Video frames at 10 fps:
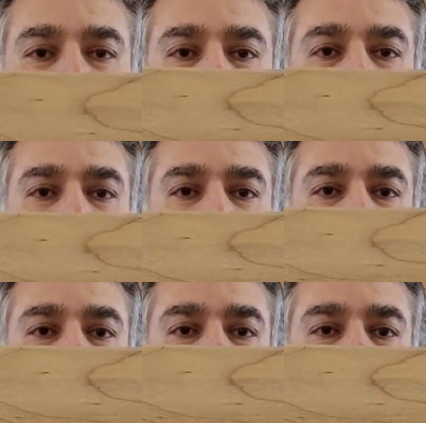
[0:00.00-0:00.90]
There, you can
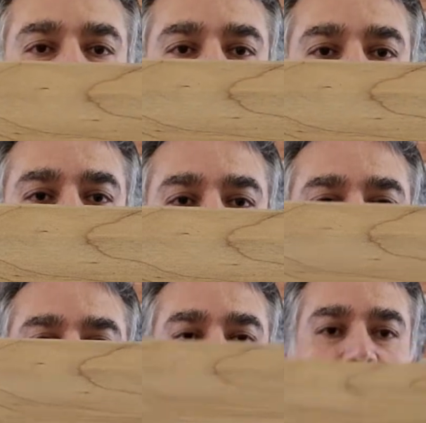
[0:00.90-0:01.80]
get it closer. This is the
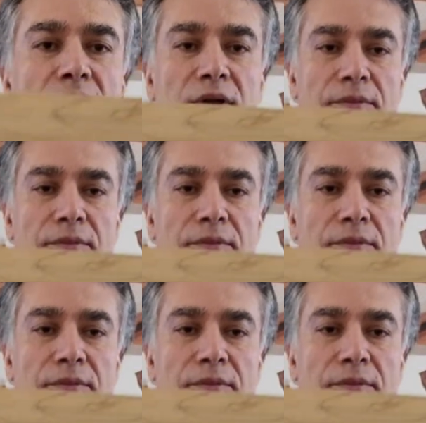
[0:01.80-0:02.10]
brushwork.